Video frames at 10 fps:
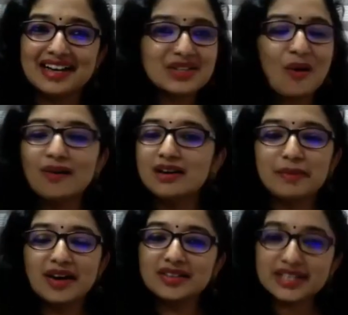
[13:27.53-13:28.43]
it's all
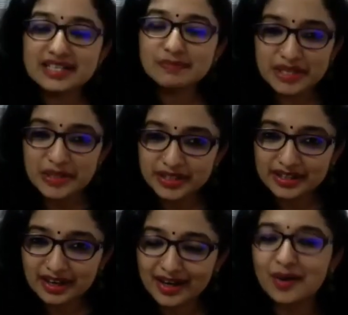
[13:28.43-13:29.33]
about these
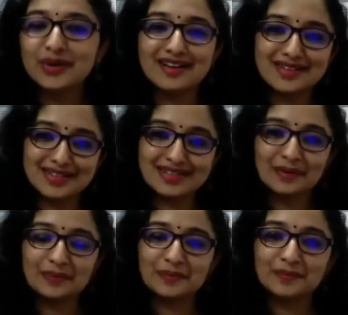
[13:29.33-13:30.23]
people around
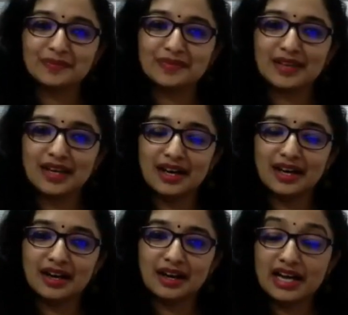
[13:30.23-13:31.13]
us.
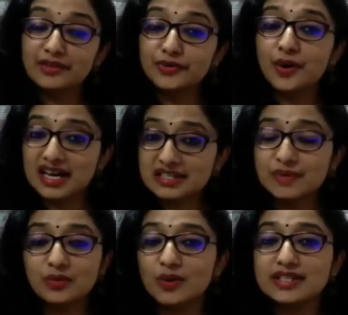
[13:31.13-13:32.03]
And if you ask
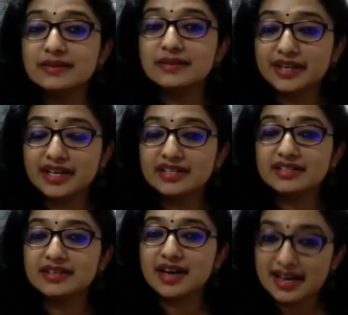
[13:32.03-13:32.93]
me what is the
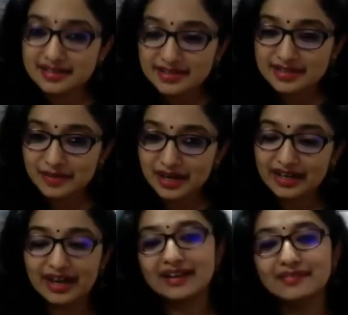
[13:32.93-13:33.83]
biggest asset in
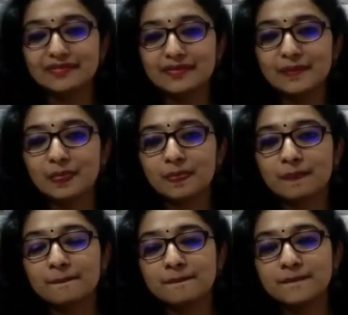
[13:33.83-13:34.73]
my life,
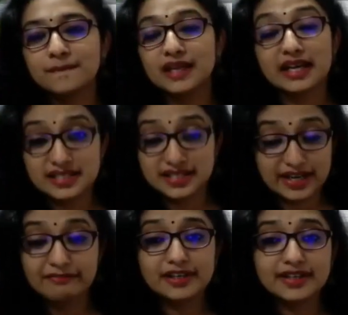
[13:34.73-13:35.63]
it's
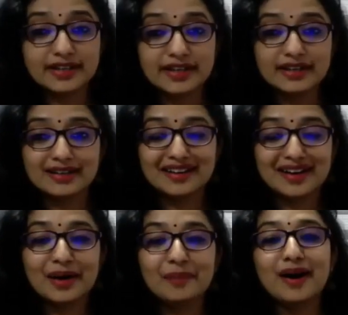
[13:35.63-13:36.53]
definitely
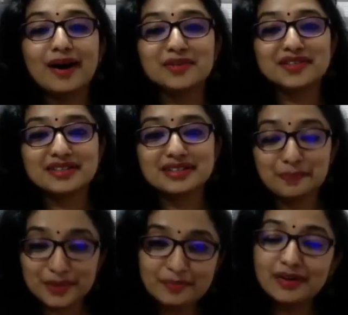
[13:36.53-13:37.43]
about
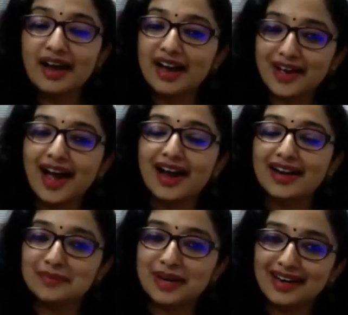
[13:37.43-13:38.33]
the people I have
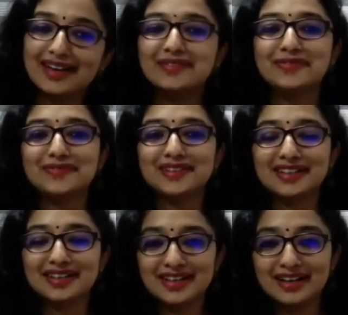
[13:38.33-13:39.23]
had in my life
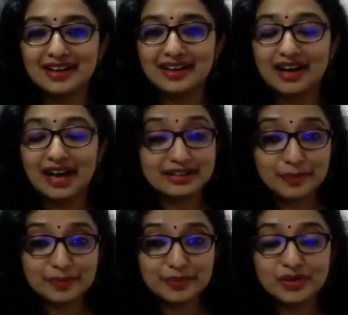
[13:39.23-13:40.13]
and the
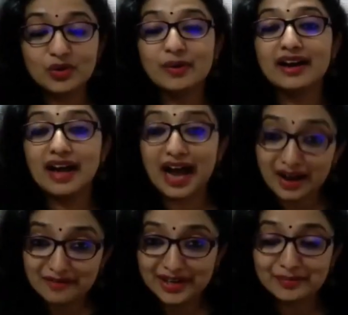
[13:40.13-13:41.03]
people whom I
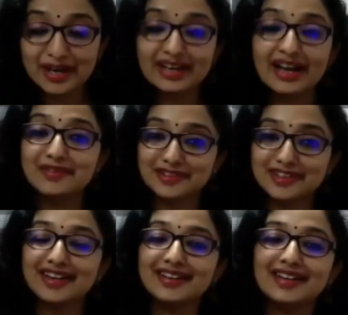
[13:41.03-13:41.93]
have in my life
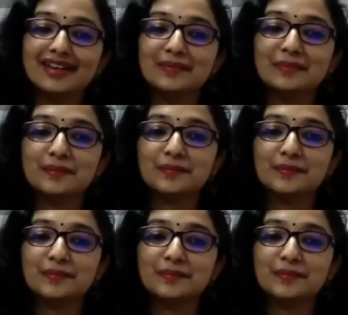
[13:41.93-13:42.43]
currently